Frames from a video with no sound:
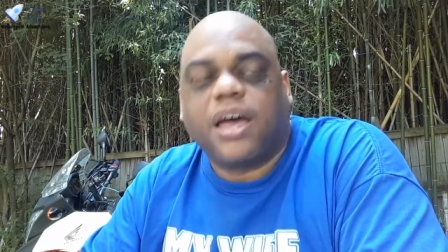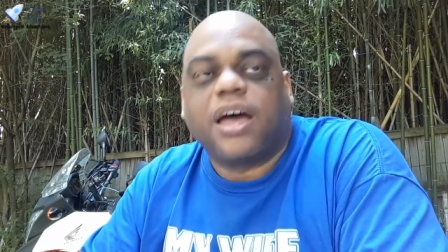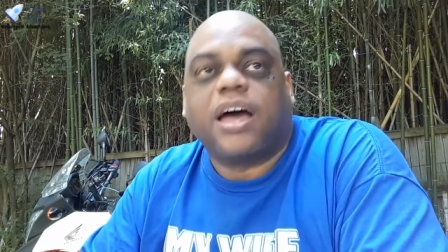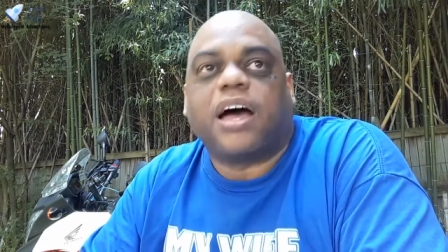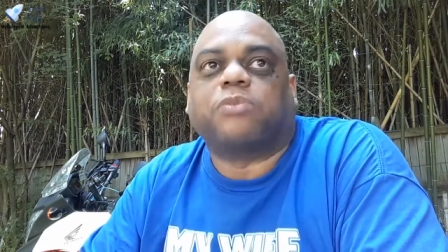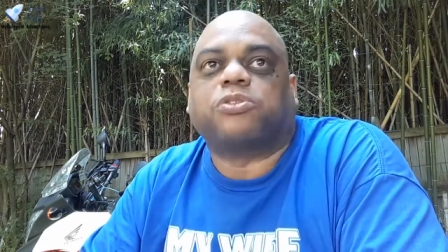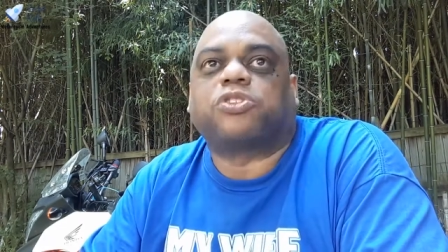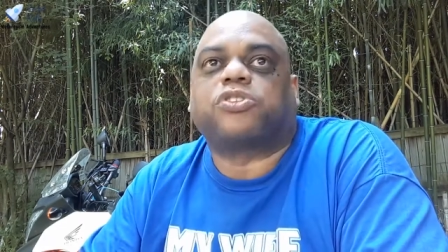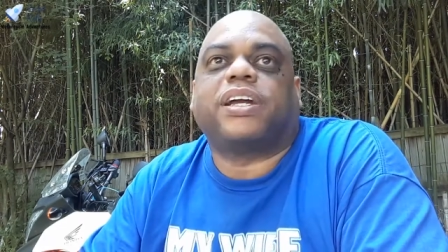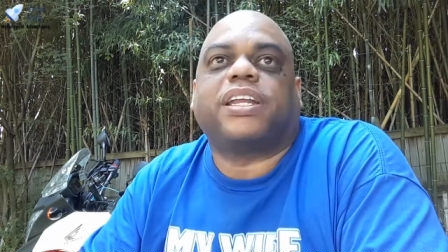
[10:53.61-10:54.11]

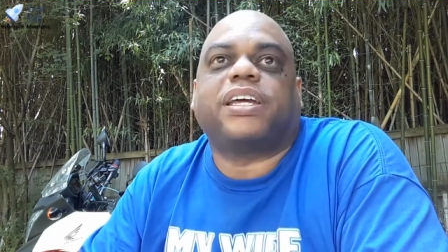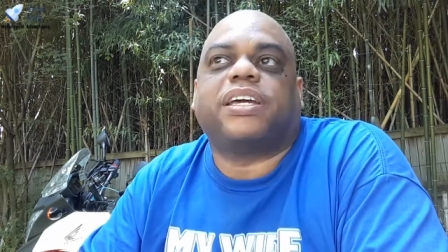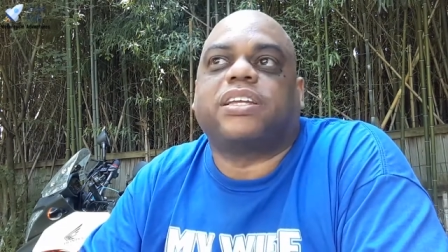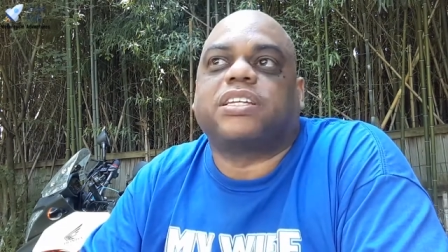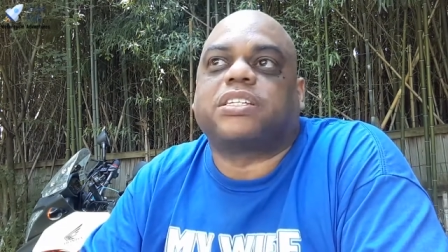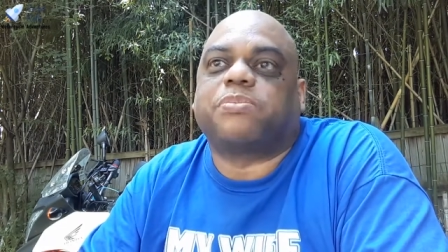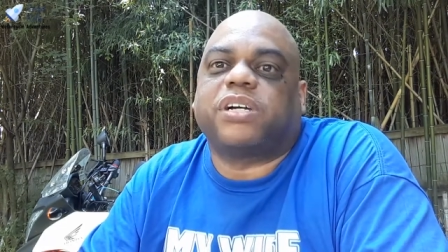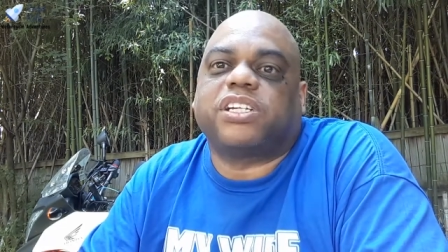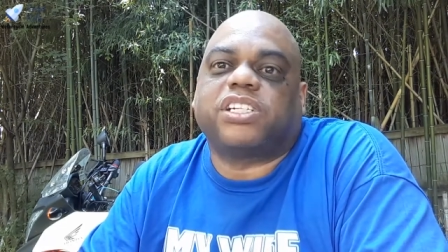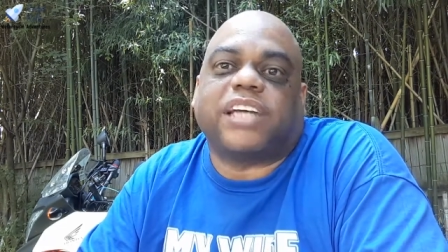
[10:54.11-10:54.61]
I'm trying to get
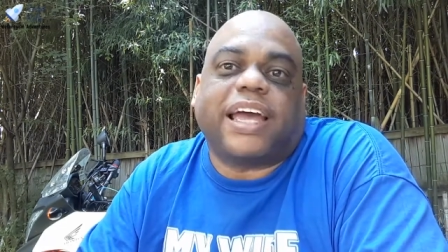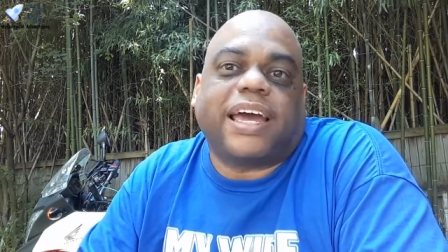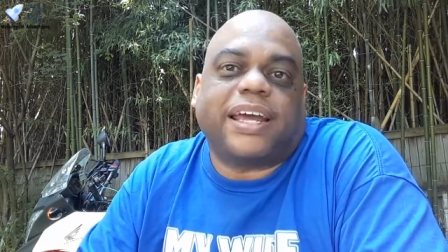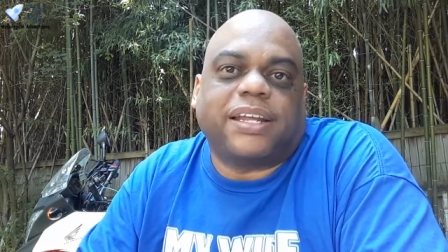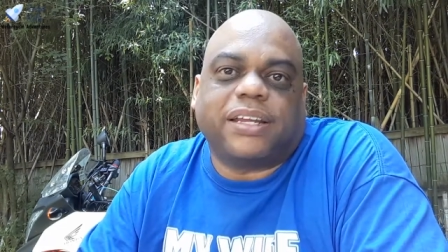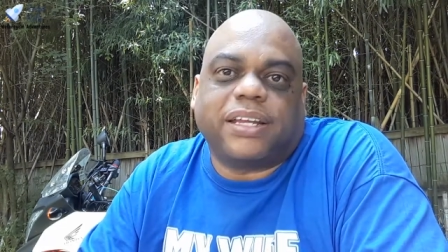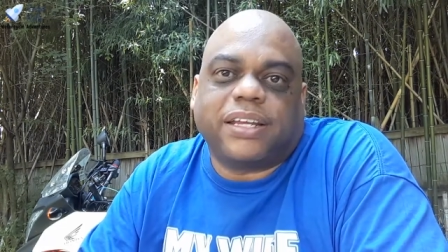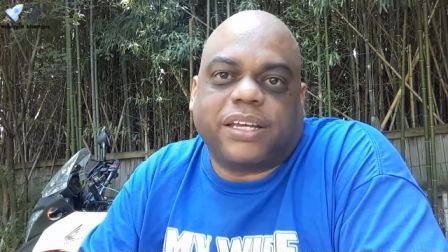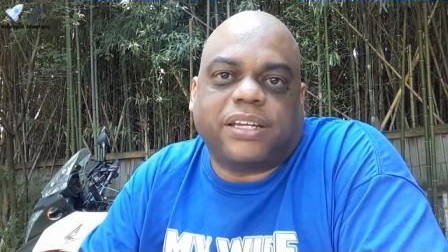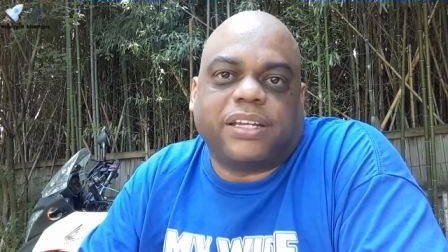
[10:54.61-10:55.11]
as much
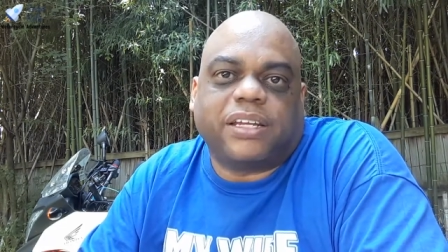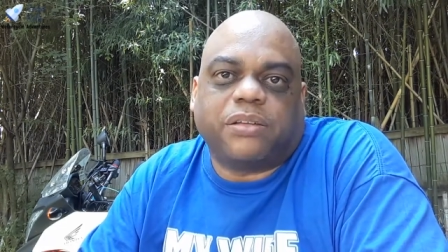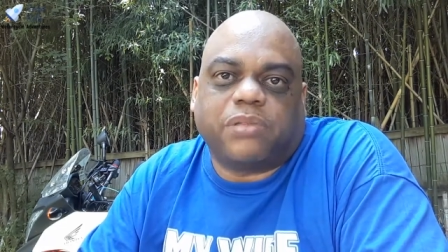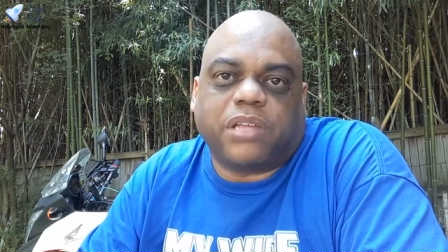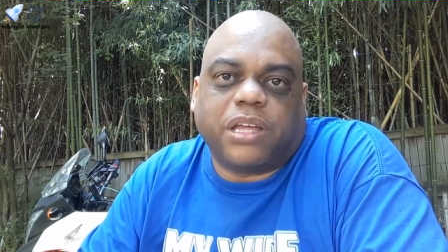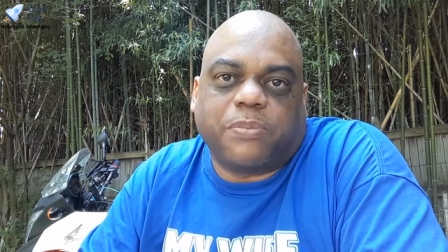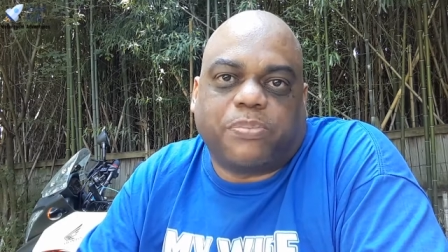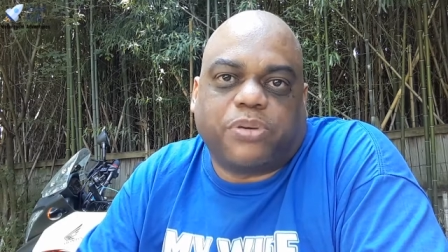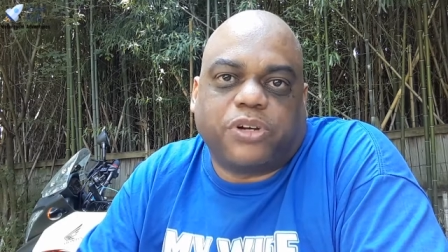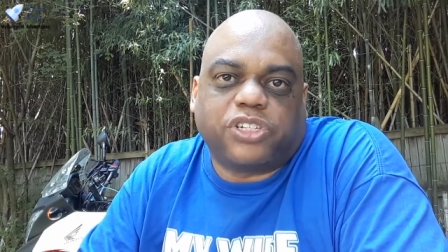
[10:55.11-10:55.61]
editing and,
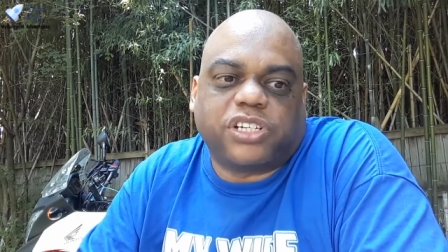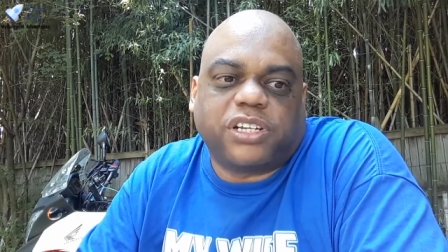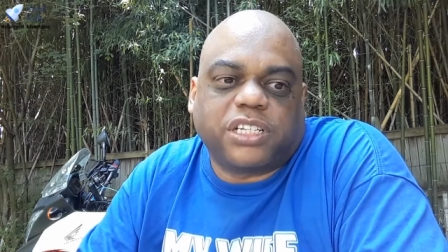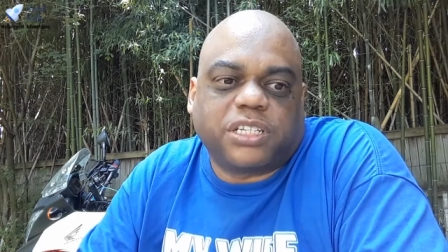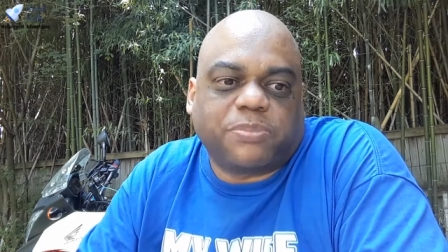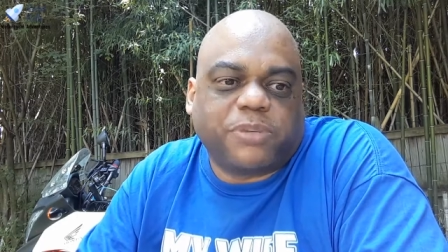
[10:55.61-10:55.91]
and pushing as